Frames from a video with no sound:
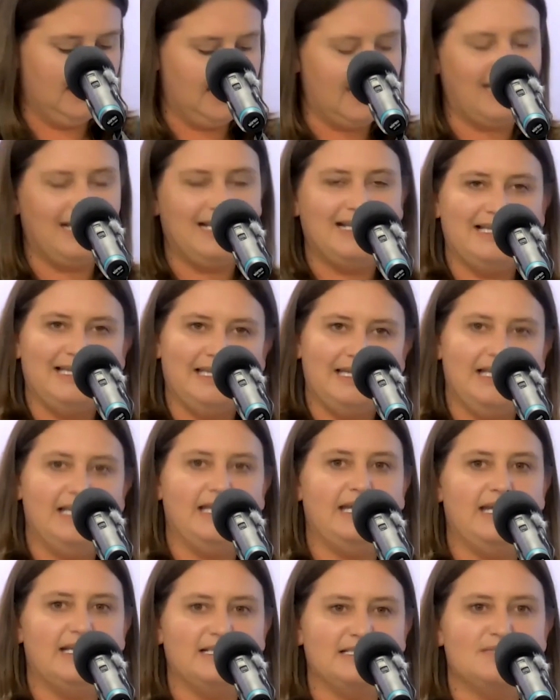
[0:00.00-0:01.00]
It
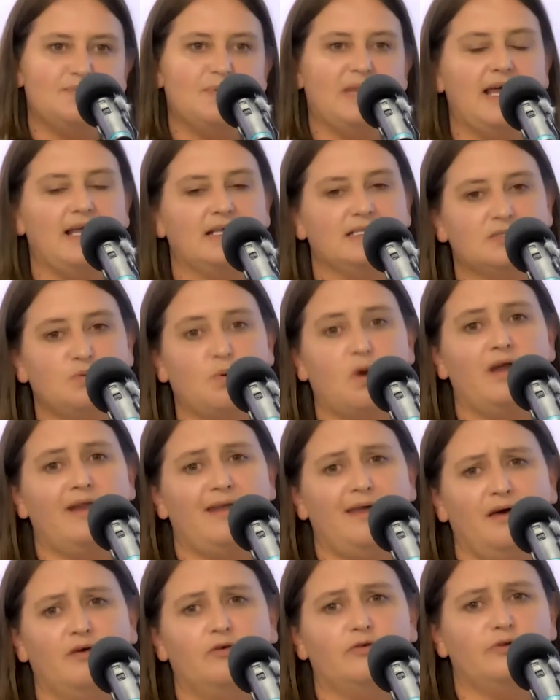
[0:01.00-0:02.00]
clearly explains what
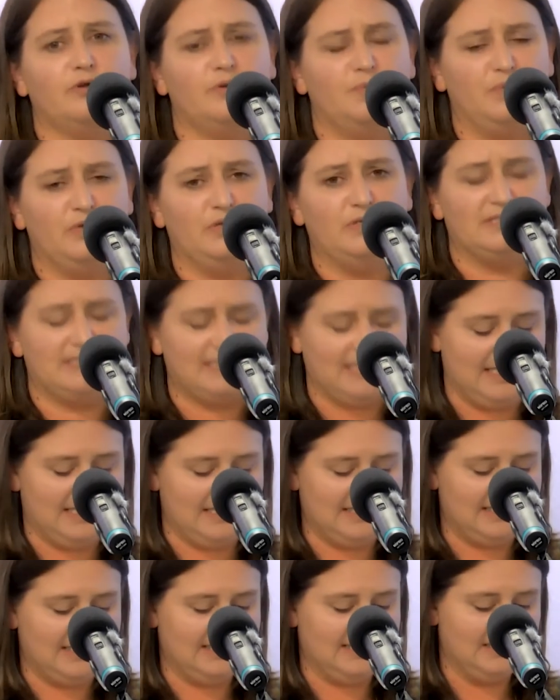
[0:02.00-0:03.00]
elder abuse
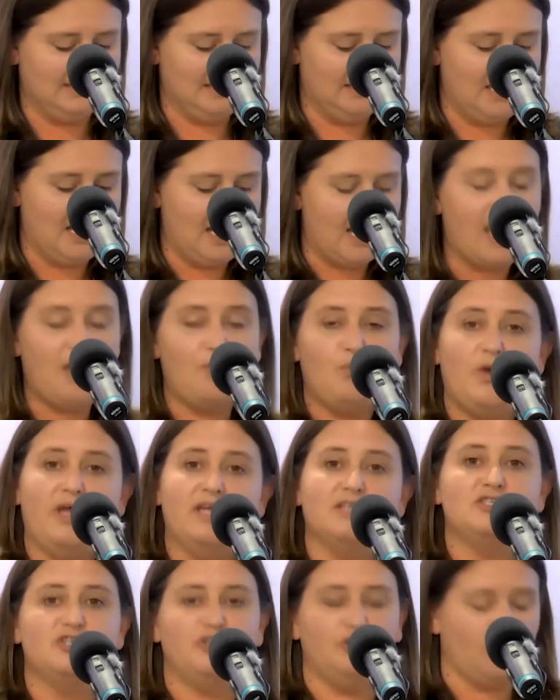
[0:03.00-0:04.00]
is and
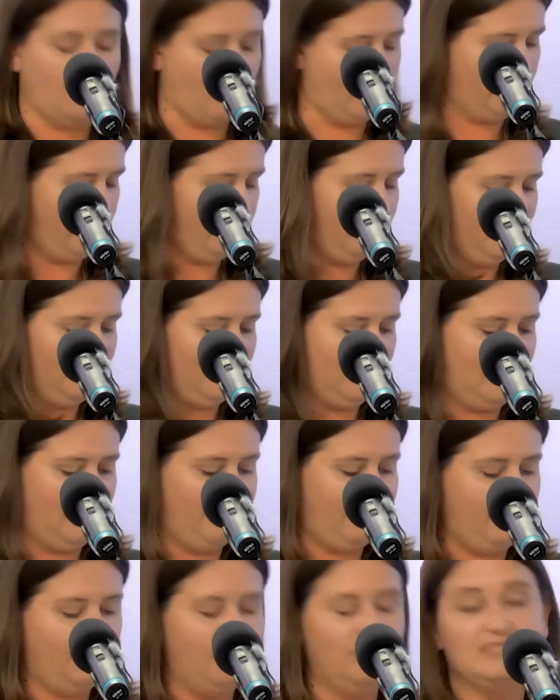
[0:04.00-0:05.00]
where to go
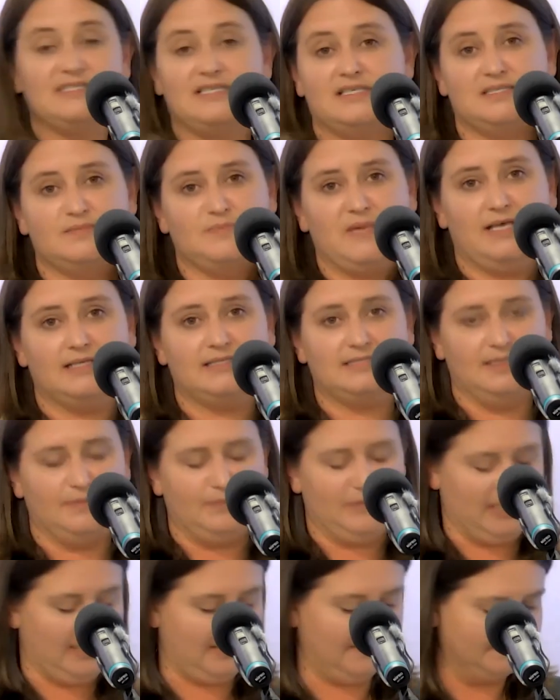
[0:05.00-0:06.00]
if you suspect
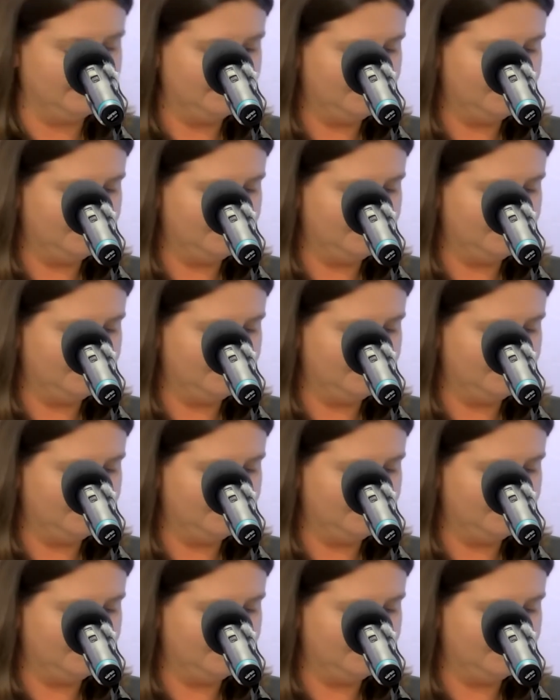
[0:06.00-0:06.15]
something.